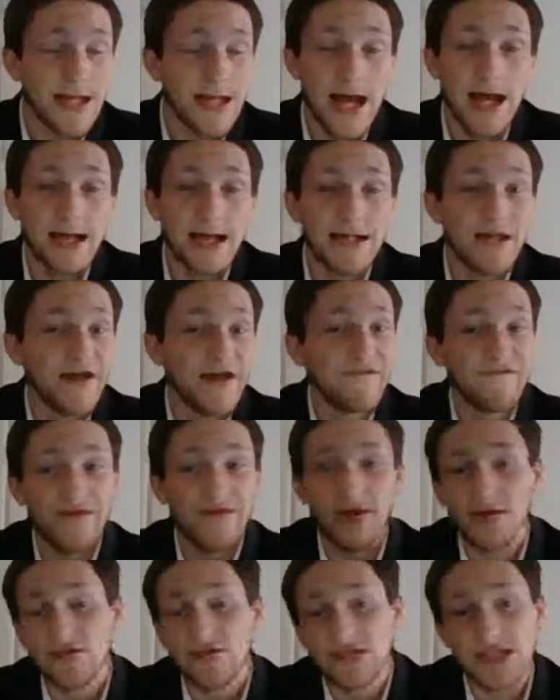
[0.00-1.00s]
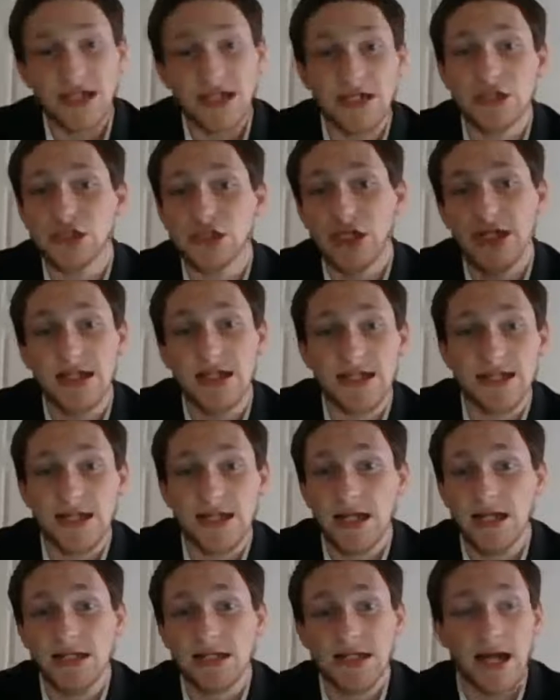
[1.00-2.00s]
Yeah, and if you've seen
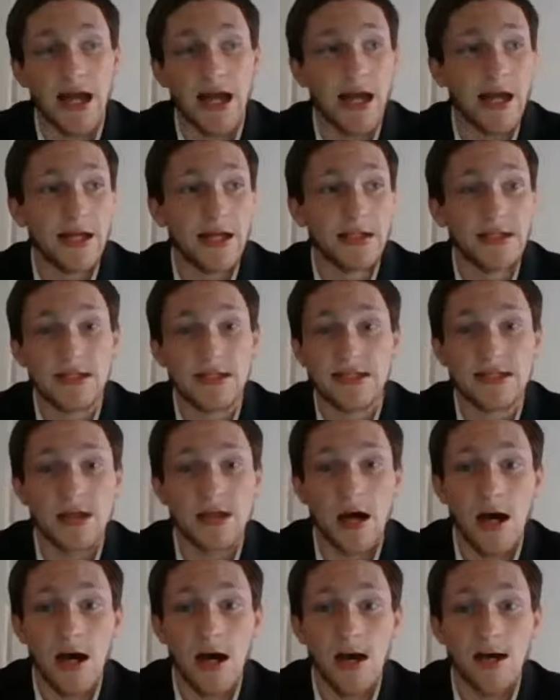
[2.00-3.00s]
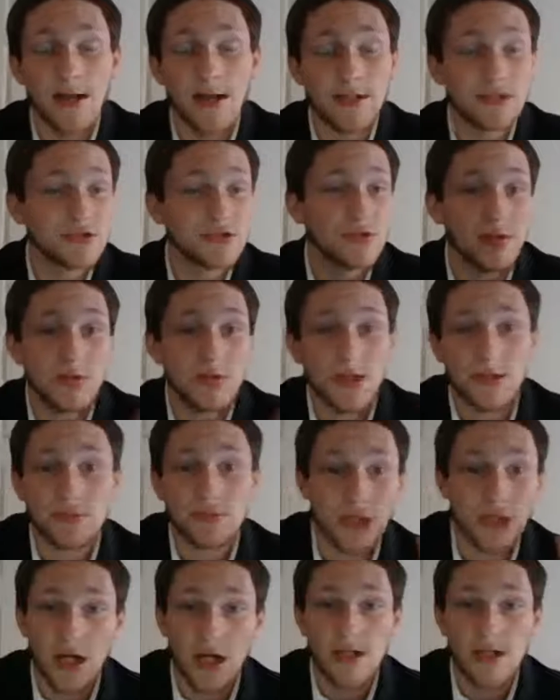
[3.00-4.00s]
Genesis and you saw
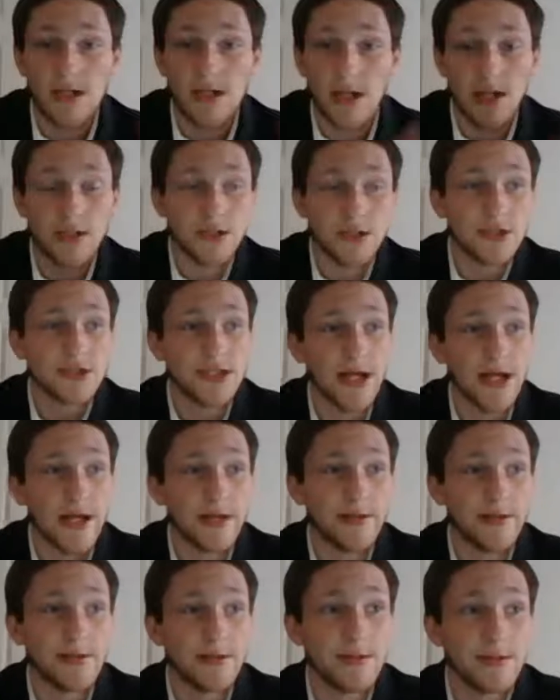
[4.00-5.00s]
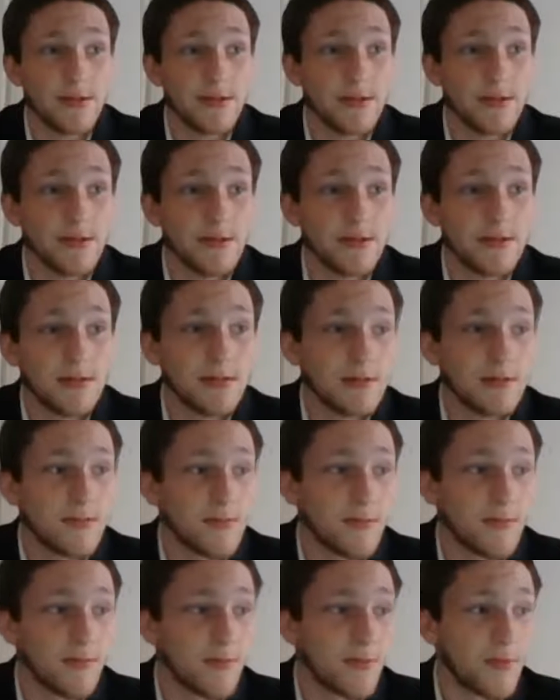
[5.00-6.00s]
grown-up John Connor say,
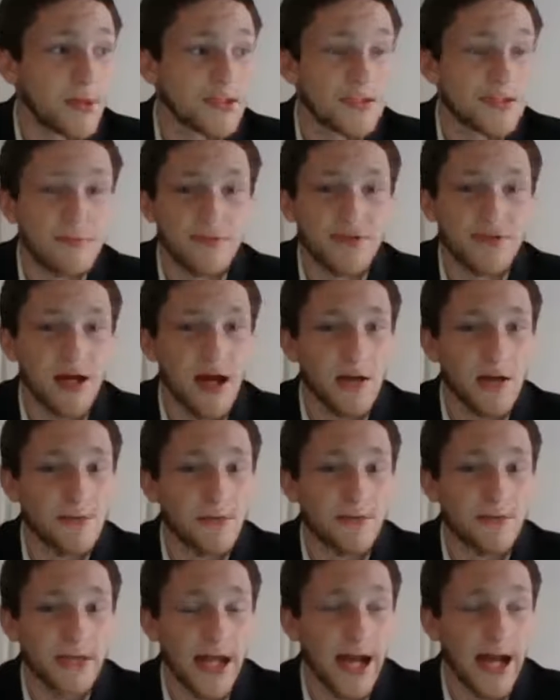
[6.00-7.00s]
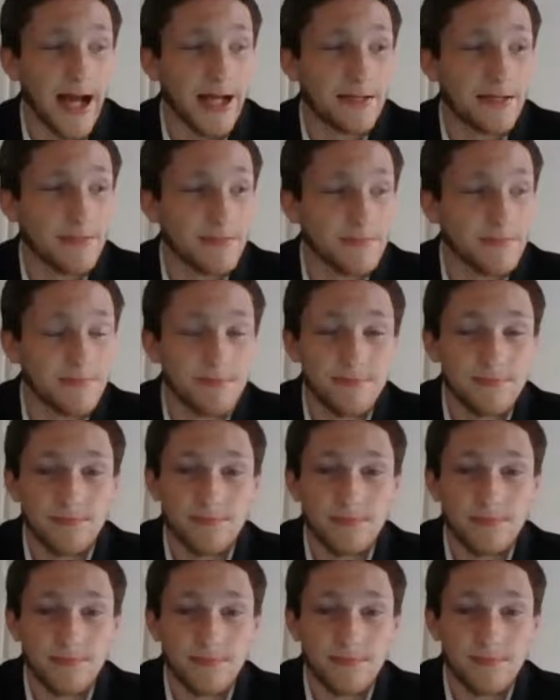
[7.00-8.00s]
"What's the problem, Dad?
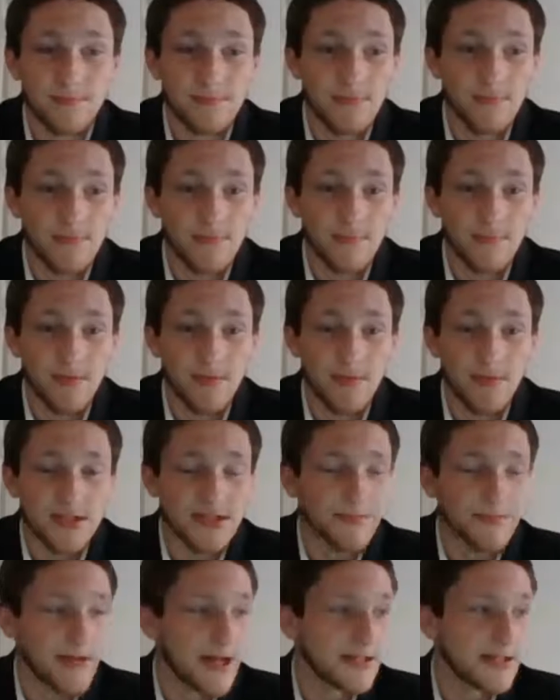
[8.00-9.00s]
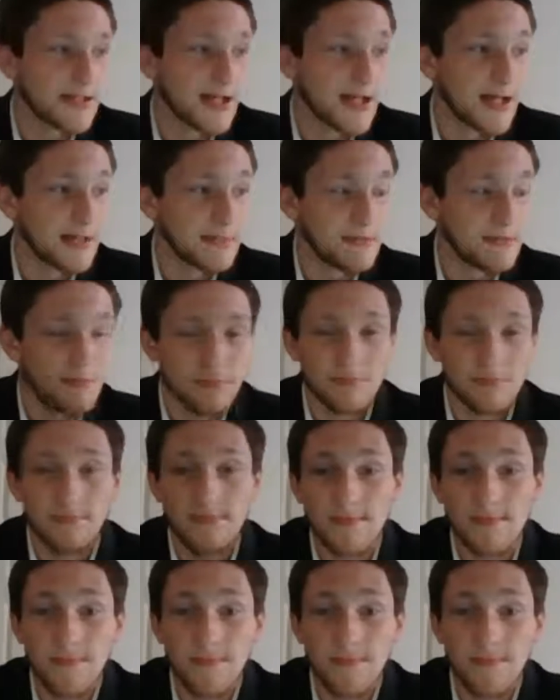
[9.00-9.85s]
What's the matter, Dad?"